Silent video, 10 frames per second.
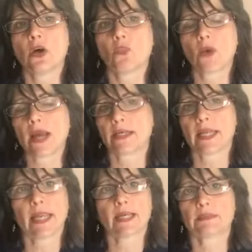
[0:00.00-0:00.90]
went and
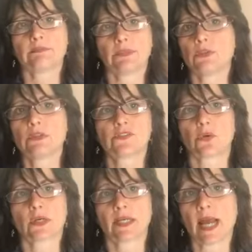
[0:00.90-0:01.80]
had use
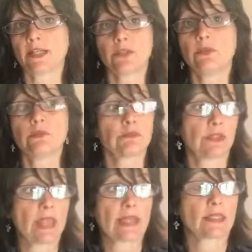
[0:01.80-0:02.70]
for it. And I do
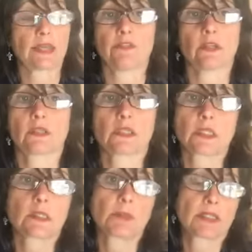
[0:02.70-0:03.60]
Thanksgiving and
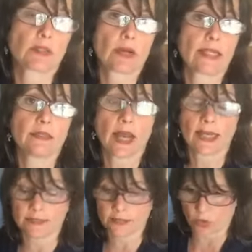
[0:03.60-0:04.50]
Christmas, but so
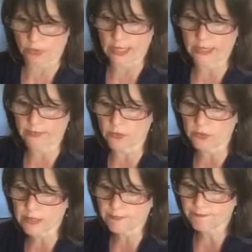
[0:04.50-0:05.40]
I donated
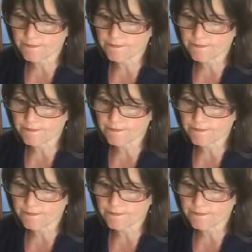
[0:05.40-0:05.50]
those.